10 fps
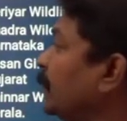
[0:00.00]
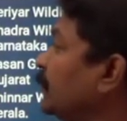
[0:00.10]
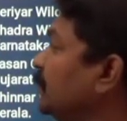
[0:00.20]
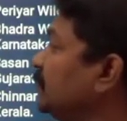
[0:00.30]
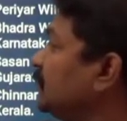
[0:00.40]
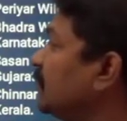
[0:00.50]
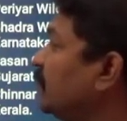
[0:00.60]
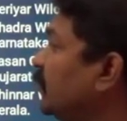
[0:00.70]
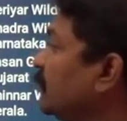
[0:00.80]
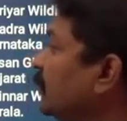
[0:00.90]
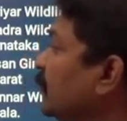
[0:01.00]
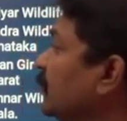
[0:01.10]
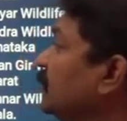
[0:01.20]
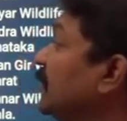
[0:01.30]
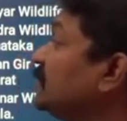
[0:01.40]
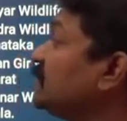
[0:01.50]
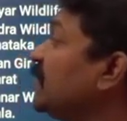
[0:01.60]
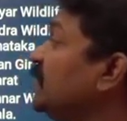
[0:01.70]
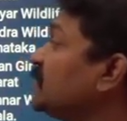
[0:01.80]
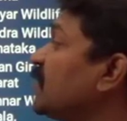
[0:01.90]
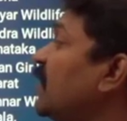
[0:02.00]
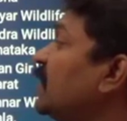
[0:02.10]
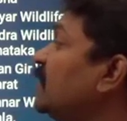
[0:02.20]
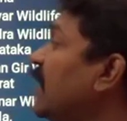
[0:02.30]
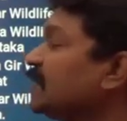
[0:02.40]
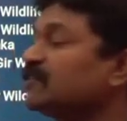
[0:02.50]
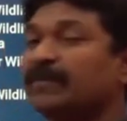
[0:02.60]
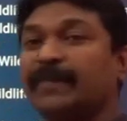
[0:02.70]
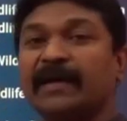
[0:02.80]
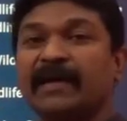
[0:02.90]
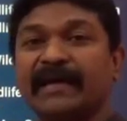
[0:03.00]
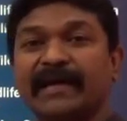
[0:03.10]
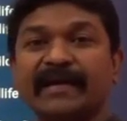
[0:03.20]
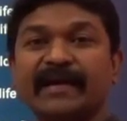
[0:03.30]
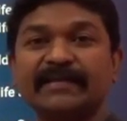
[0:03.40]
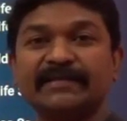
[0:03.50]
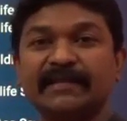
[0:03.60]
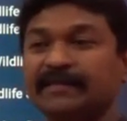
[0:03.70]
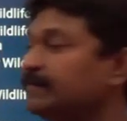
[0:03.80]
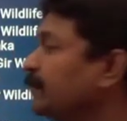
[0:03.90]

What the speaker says: This is the one. Then Sariskot National Park, again Rajasthan.